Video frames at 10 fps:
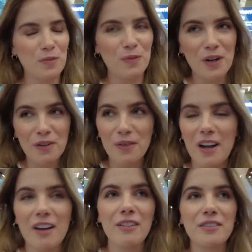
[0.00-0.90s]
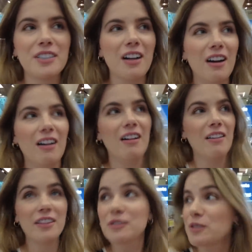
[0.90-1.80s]

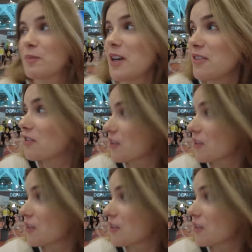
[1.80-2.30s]
runaround, this was my